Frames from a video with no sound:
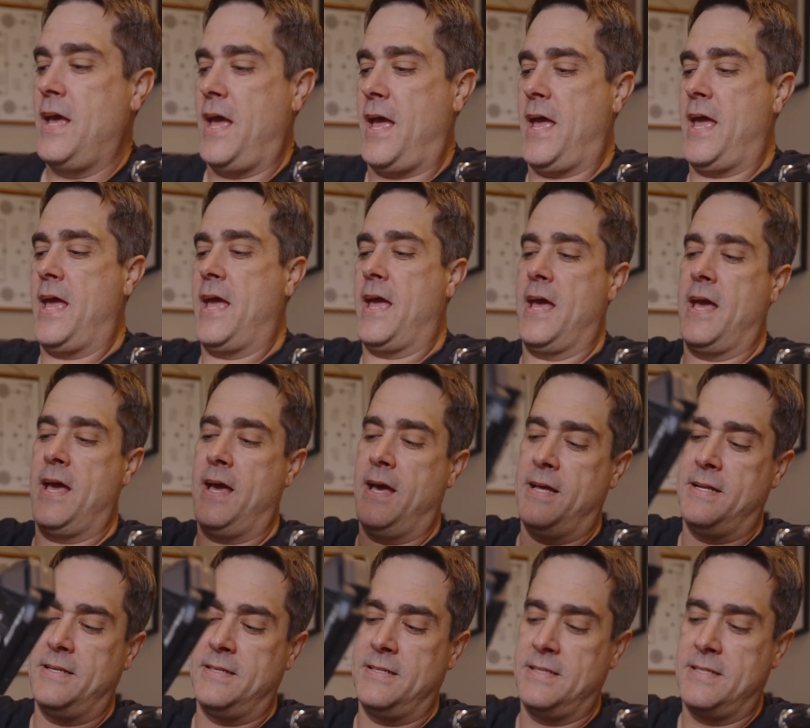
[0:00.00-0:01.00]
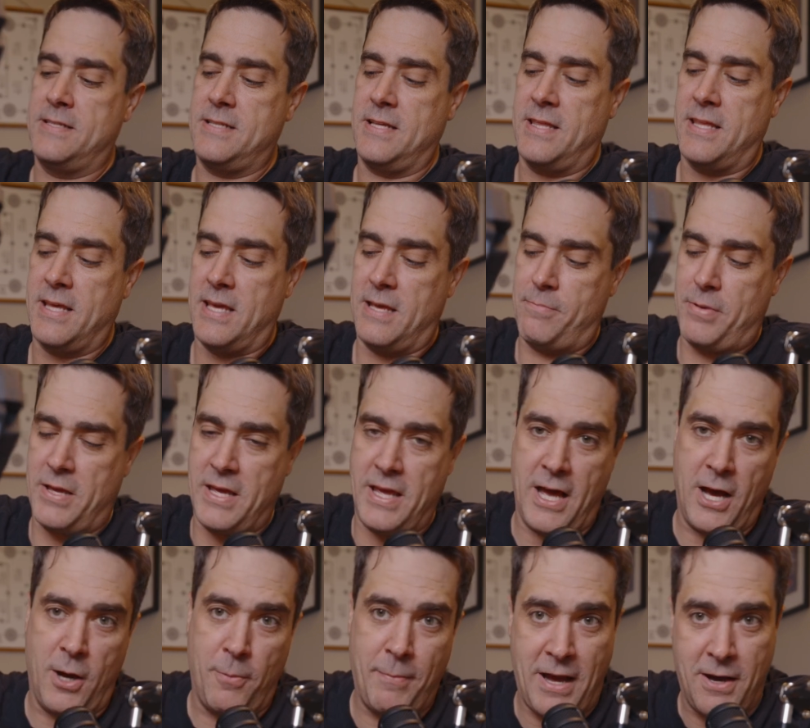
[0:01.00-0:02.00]
And the
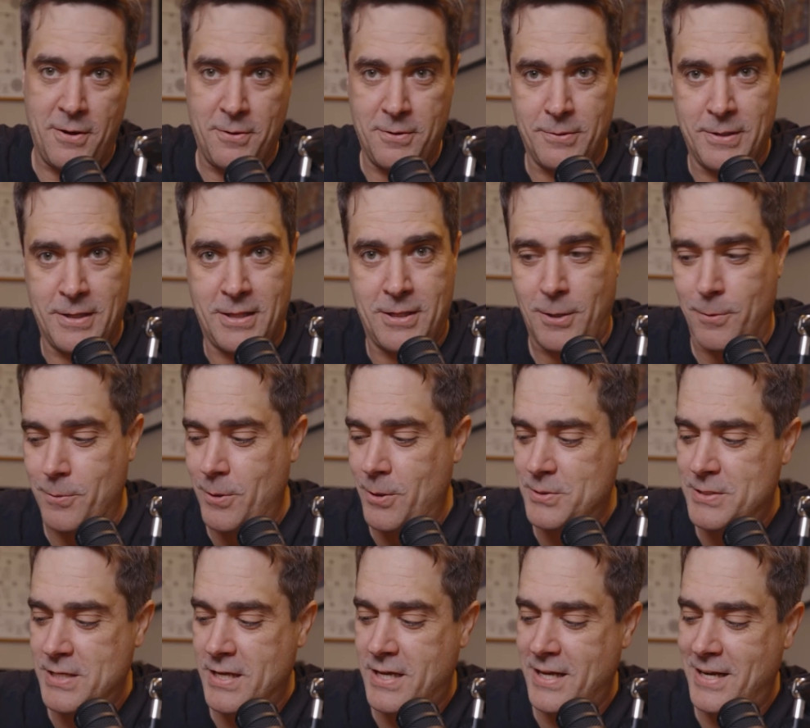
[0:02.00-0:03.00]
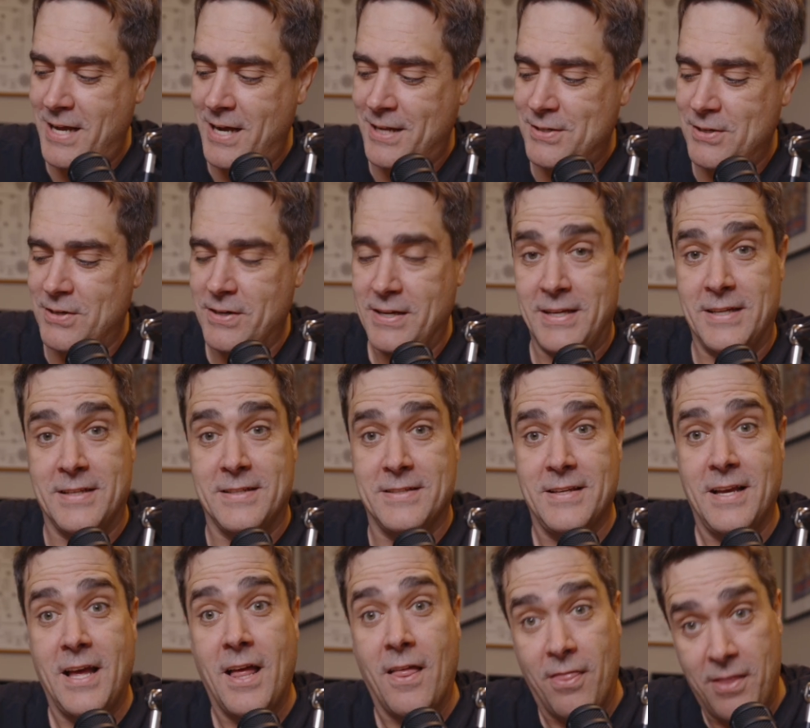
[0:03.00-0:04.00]
PL mount with Hiroshi connector is
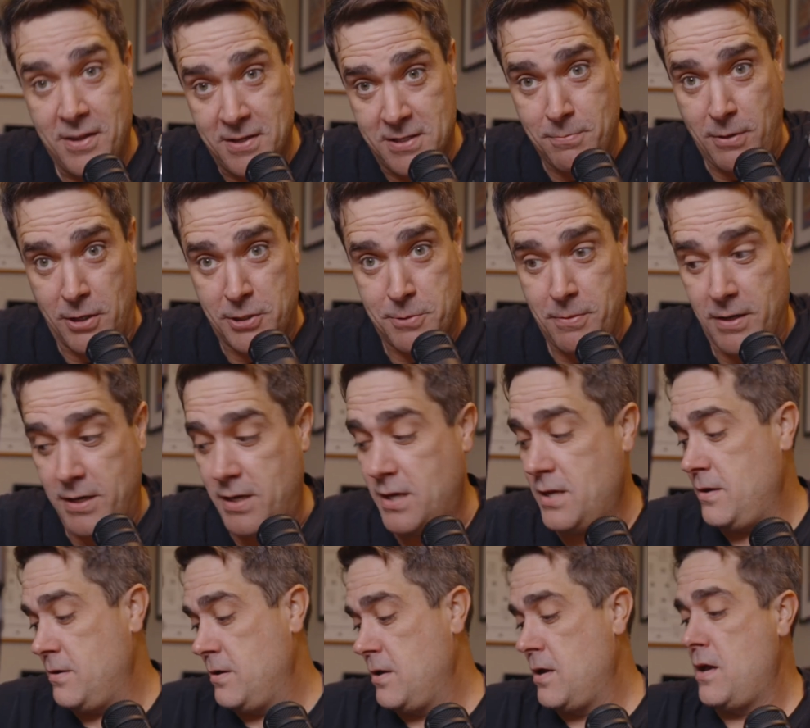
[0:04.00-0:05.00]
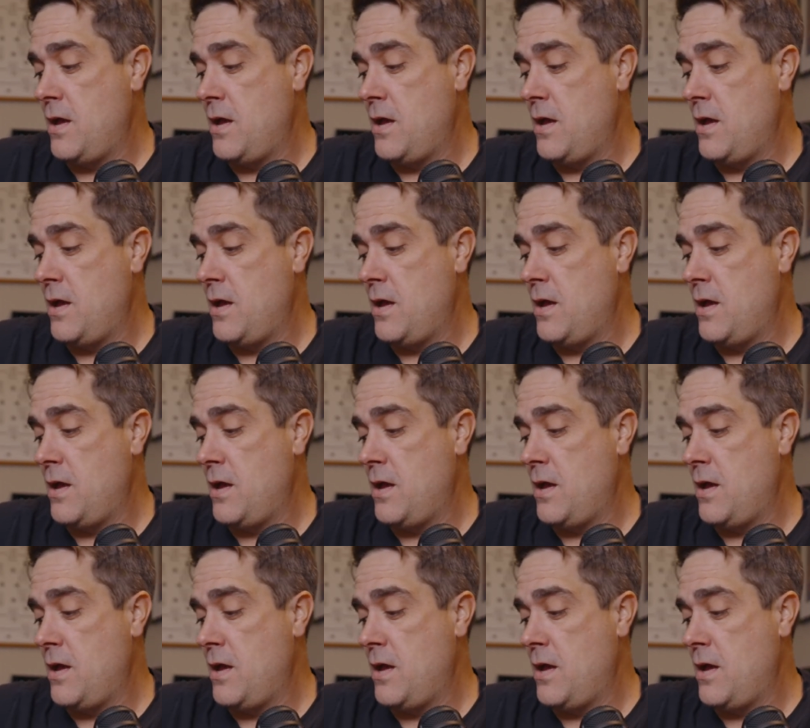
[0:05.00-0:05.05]
this much money.